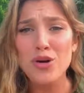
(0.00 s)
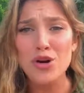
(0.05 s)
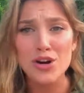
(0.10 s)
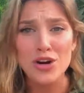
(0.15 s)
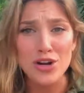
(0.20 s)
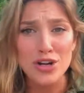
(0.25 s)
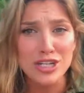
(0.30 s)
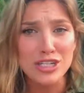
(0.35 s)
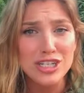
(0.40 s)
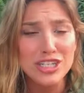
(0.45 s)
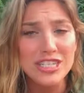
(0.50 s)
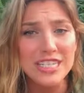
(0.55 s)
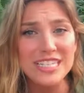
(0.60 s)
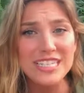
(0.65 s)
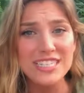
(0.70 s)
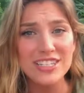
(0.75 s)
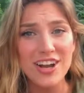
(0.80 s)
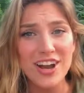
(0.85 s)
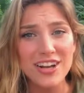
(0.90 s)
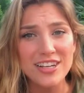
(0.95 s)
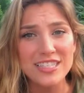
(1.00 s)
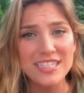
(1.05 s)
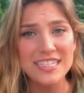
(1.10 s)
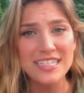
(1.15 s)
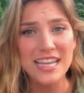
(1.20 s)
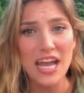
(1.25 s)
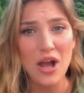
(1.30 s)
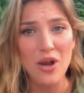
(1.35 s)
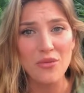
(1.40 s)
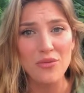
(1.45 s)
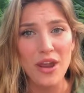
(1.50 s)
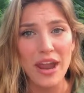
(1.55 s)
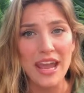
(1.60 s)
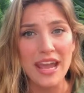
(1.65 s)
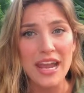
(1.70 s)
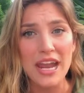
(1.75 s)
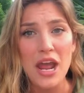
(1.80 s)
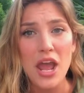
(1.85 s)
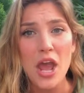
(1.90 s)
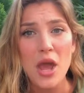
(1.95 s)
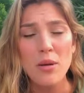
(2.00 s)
push these toxins out, right?